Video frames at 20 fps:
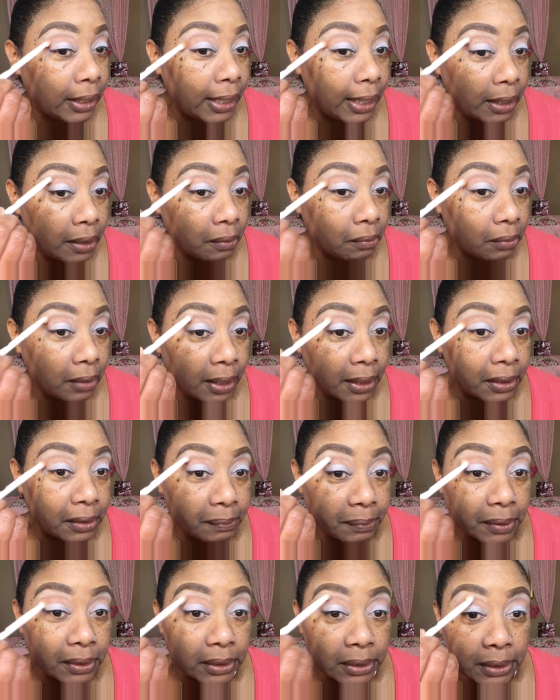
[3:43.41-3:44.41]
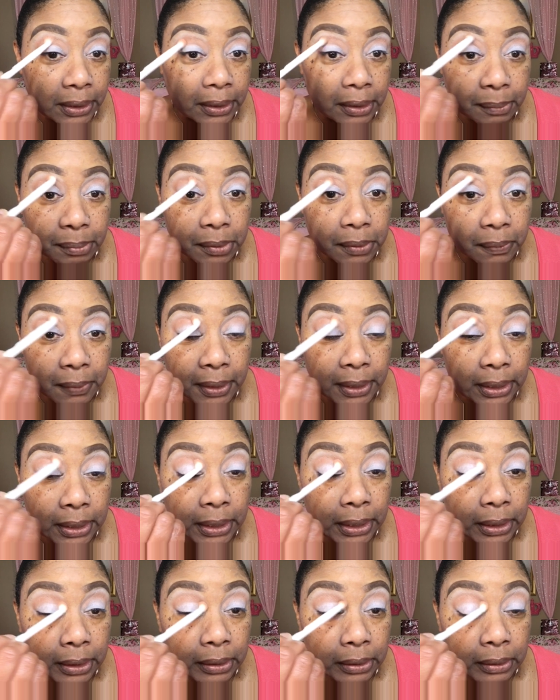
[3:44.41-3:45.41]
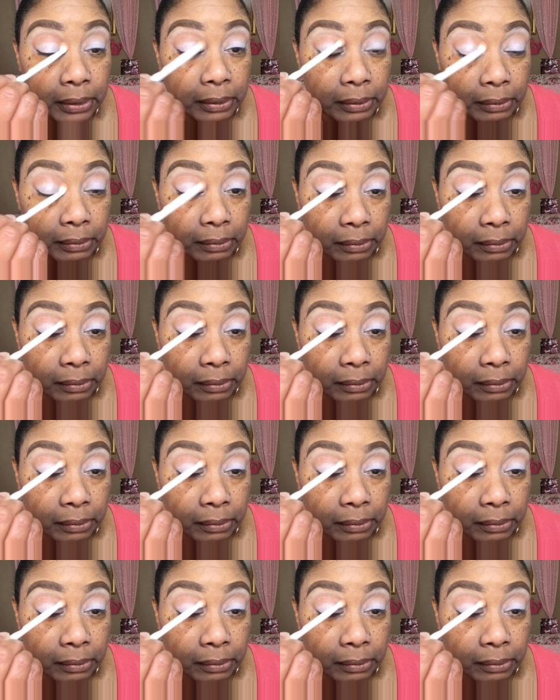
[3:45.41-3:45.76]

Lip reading: I don't like to be sitting up sweating either, so.